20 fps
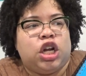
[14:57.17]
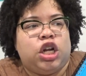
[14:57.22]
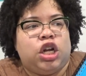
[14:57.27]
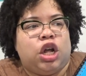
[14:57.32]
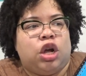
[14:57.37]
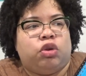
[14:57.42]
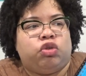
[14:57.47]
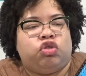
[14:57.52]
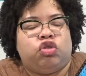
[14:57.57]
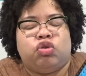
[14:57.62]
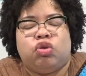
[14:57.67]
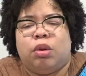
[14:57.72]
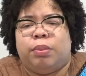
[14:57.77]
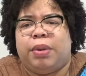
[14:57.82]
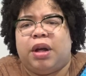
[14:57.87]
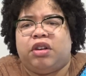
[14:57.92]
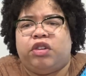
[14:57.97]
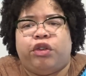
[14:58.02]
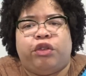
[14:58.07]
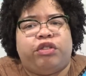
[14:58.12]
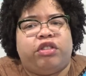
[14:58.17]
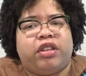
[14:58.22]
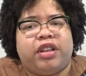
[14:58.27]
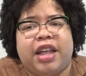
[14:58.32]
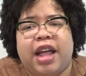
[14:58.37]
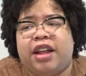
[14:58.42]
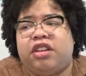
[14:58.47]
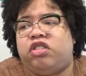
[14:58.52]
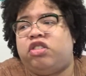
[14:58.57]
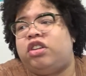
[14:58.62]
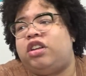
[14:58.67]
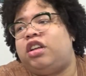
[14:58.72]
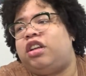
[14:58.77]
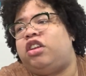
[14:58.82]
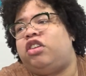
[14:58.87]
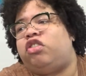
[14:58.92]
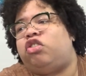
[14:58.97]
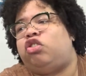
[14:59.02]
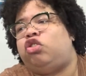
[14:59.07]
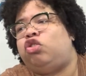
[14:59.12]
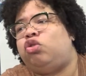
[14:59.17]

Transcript: You know, do a bunch of sketches,